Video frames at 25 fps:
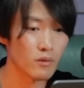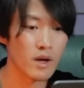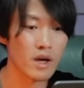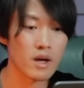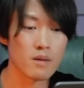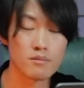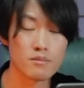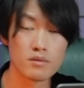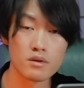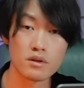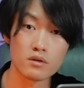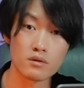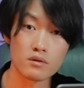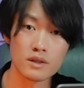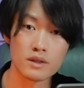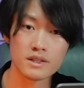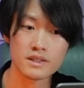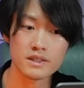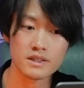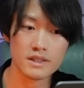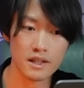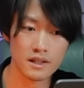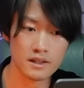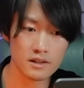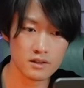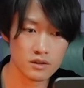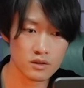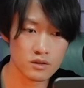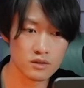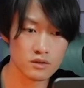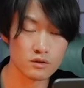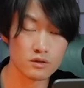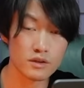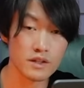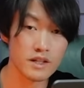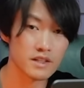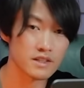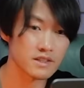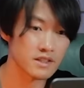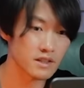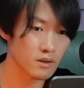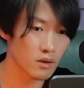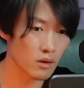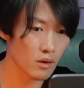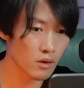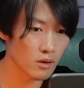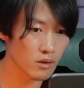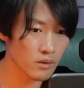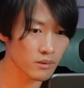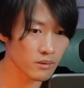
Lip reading: Brook was sent 2 years ago,